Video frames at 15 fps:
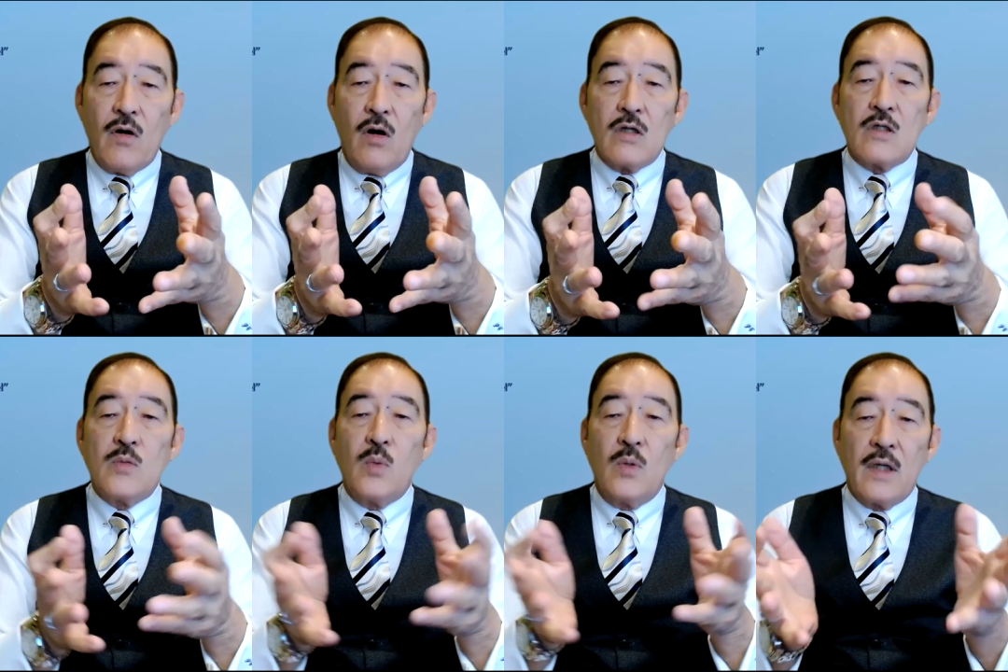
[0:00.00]

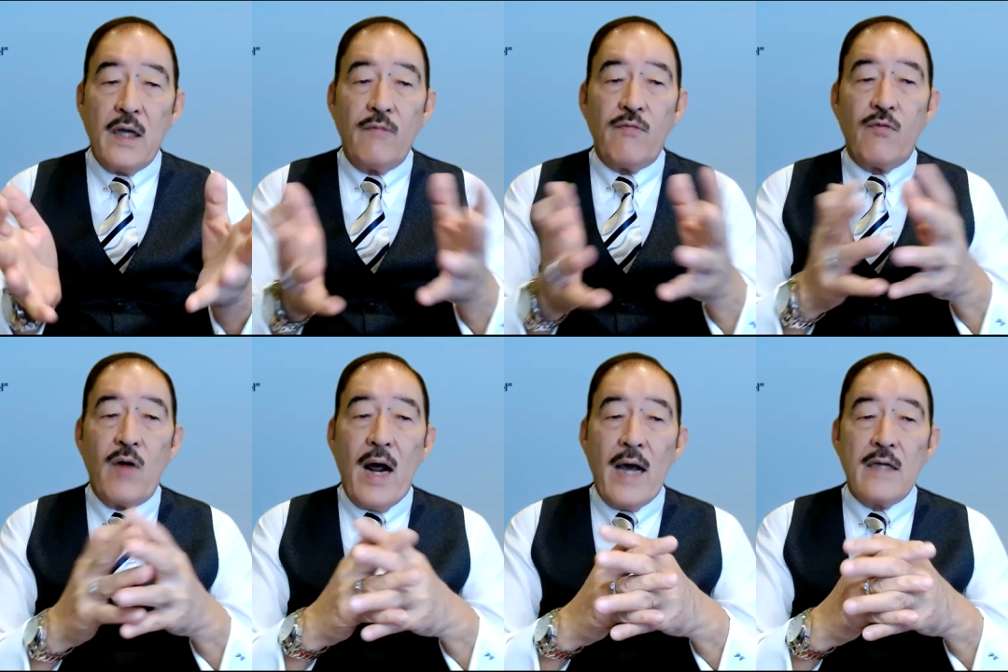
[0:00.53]
course will
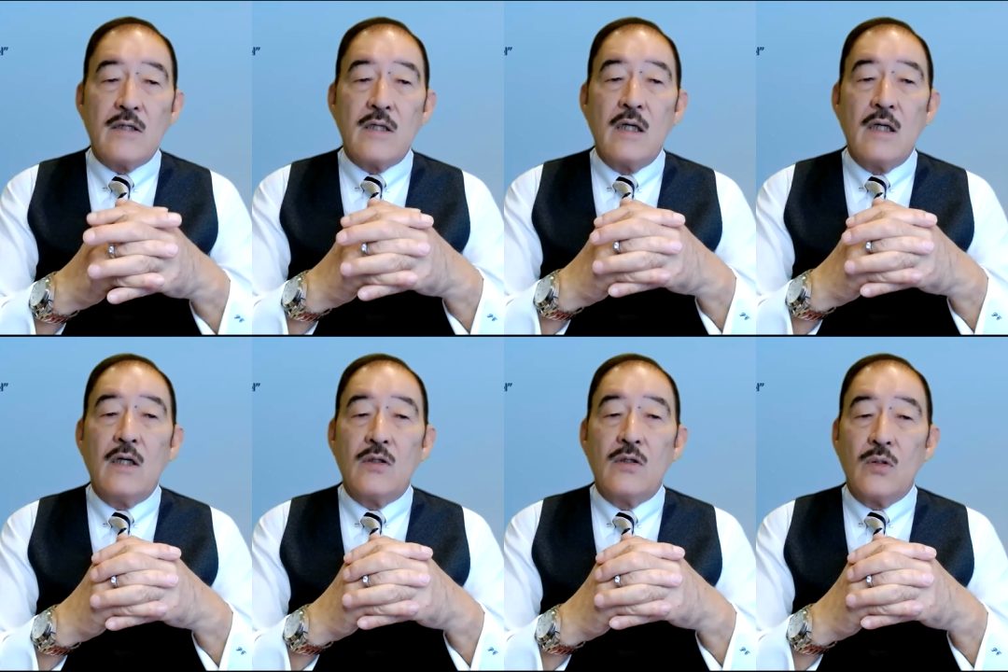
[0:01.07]
give rise
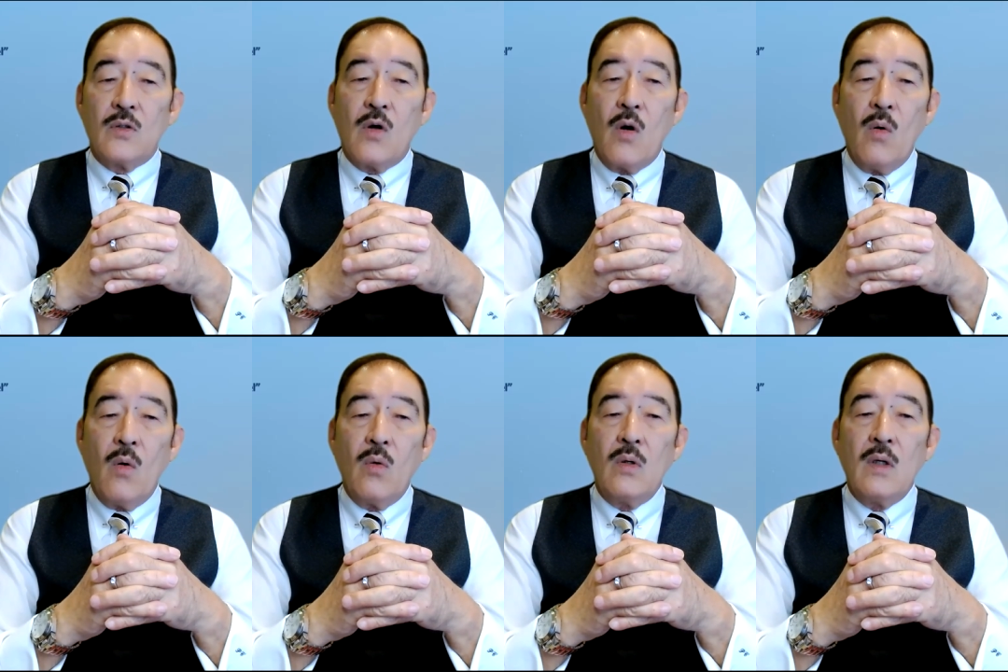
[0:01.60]
to
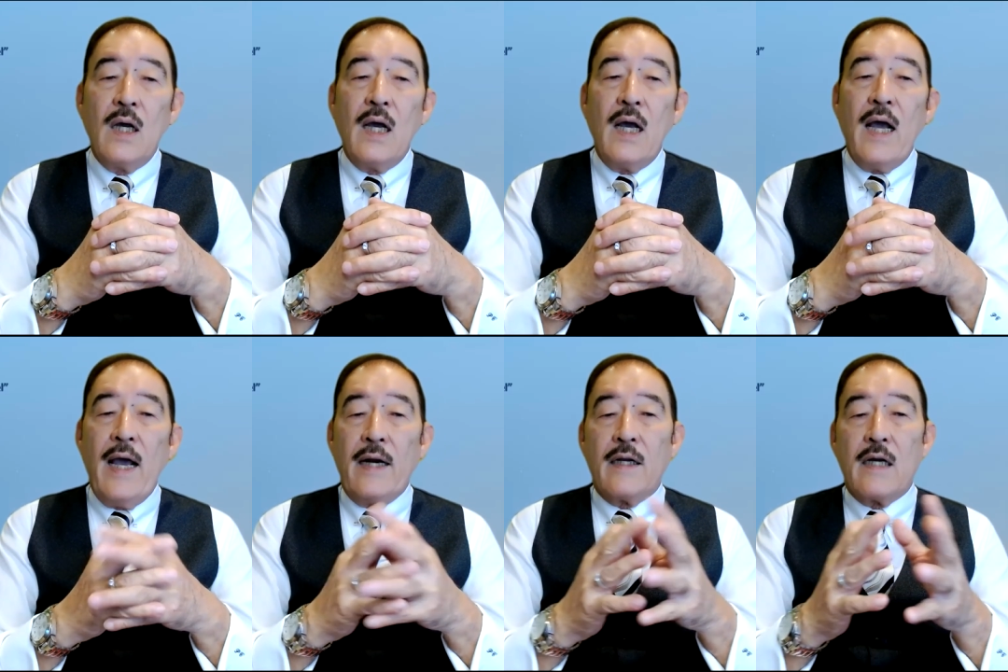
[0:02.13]
gold
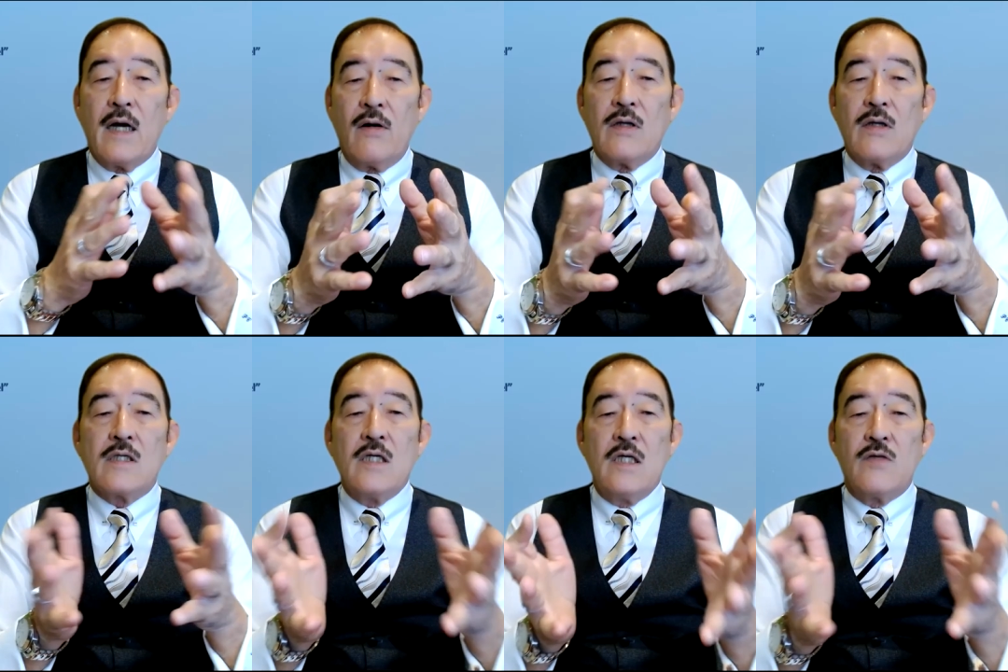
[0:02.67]
and
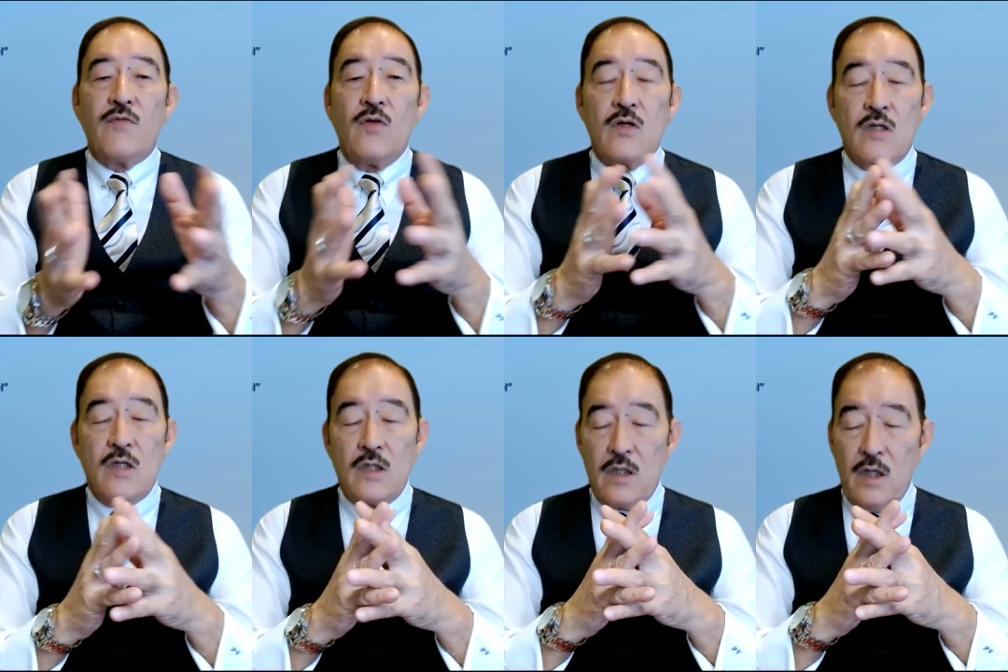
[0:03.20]
currencies
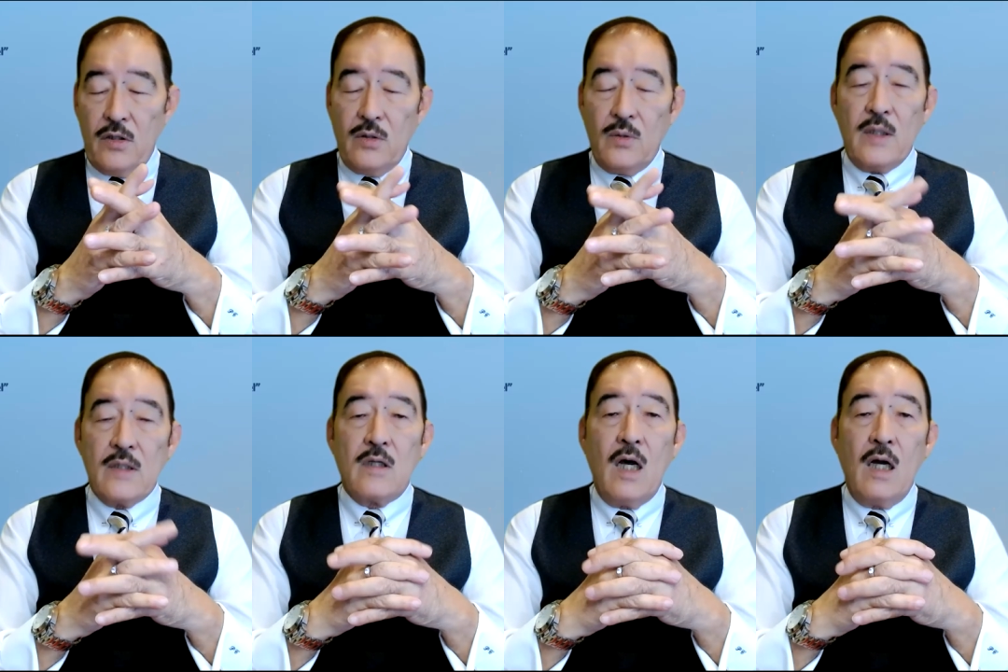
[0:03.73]
versus the
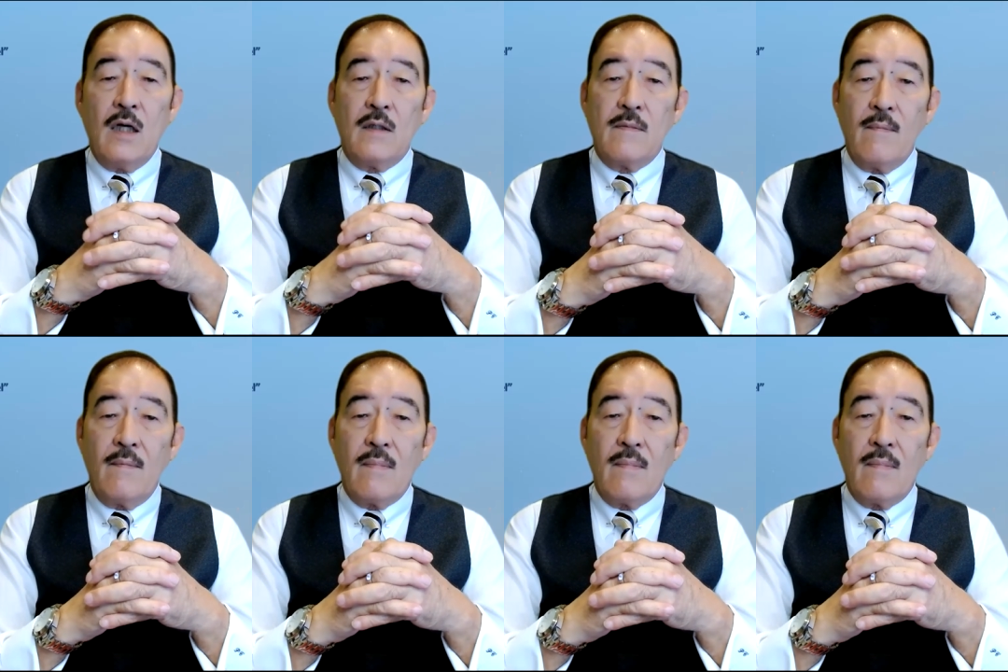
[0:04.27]
US dollar.